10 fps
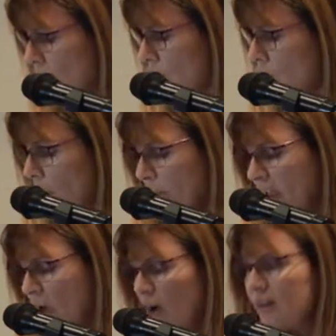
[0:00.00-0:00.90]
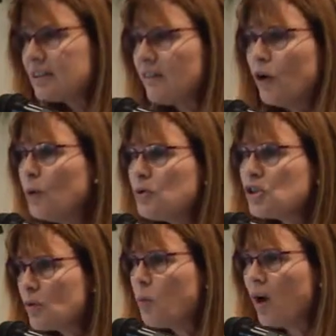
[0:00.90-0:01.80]
not because of who
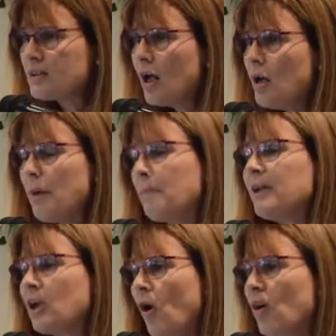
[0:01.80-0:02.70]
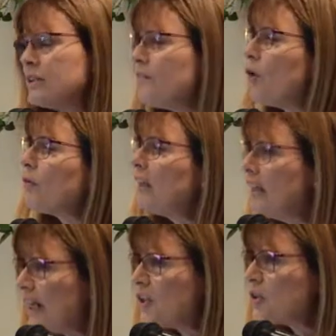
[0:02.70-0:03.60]
she was, but because of her
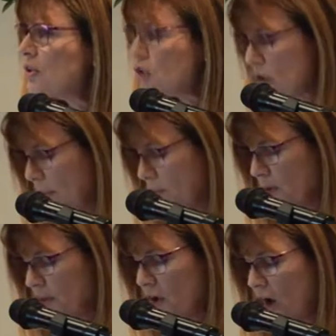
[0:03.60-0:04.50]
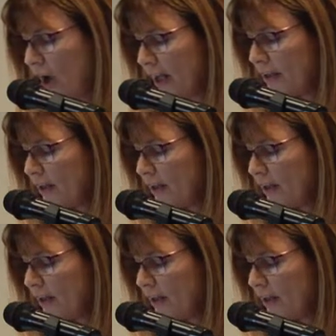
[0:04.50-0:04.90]
relationship with God.